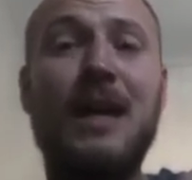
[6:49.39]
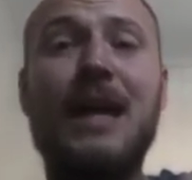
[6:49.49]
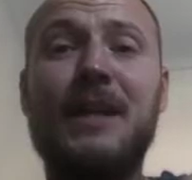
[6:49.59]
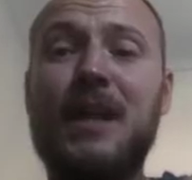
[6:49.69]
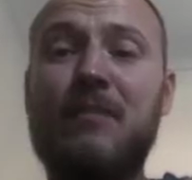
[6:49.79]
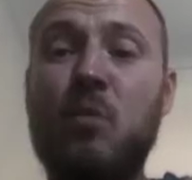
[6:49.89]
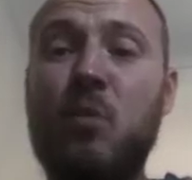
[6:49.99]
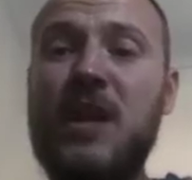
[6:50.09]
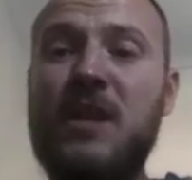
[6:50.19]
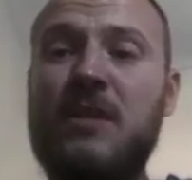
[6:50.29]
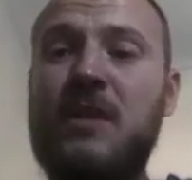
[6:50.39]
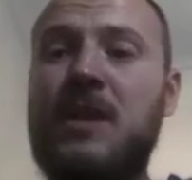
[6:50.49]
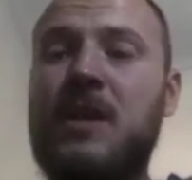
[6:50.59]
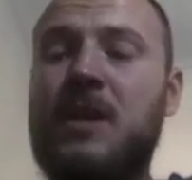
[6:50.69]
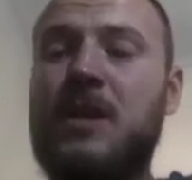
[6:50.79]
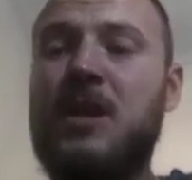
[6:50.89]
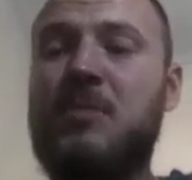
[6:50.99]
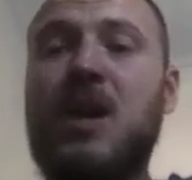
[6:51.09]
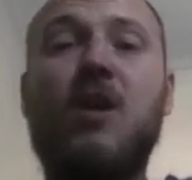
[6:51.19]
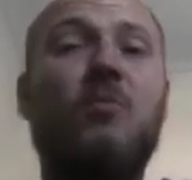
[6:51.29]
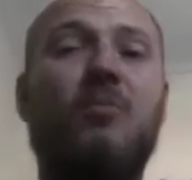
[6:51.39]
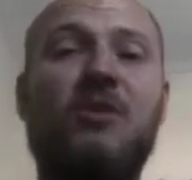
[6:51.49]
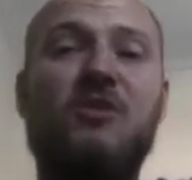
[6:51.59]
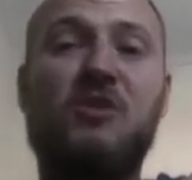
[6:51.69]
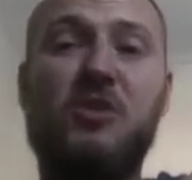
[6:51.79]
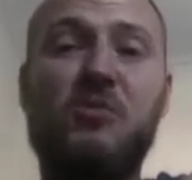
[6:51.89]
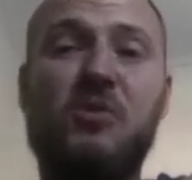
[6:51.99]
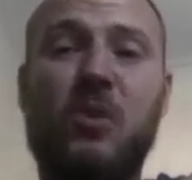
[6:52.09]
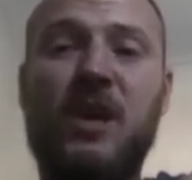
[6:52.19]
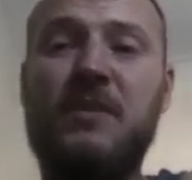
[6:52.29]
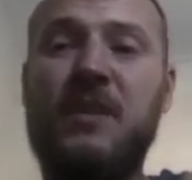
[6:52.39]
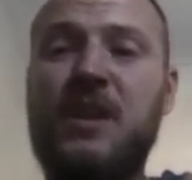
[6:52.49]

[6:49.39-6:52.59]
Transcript: another win, current price at 2-1.